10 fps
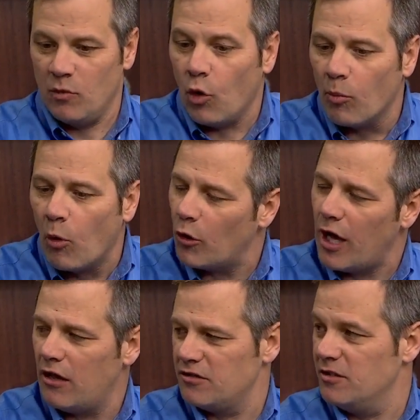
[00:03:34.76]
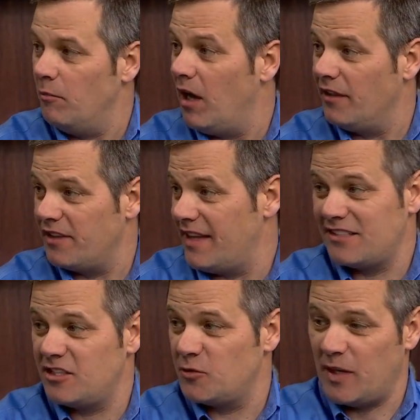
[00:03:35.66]
or more dollars a month month, and
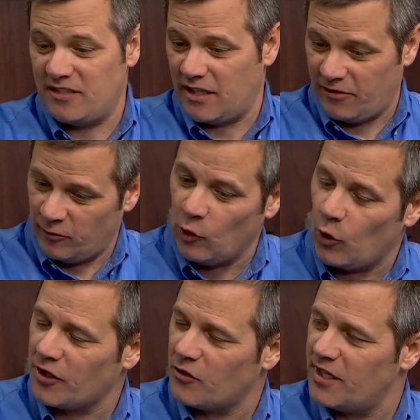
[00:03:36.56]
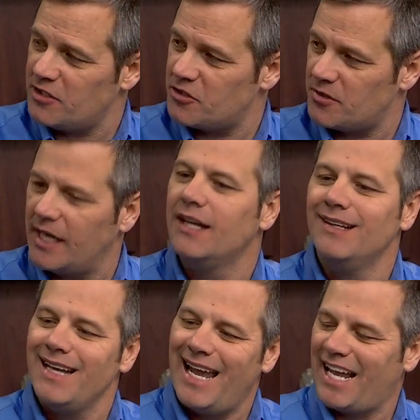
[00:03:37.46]
that's yeah. just based off of lowering their interest rate
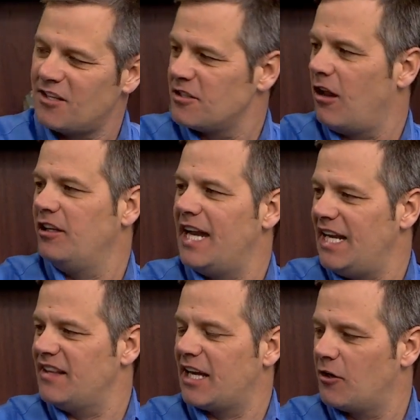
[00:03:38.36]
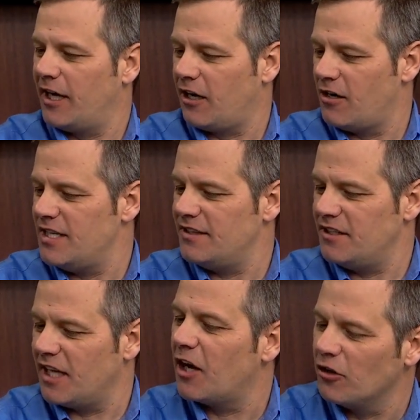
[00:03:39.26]
and consolidating that credit card debt
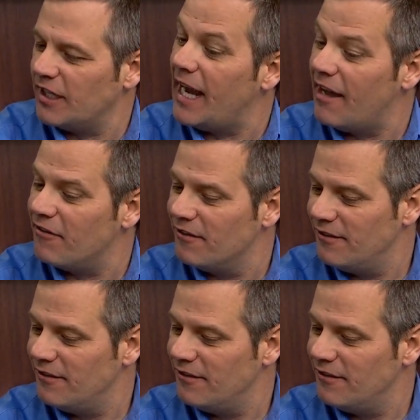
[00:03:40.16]
that they currently have.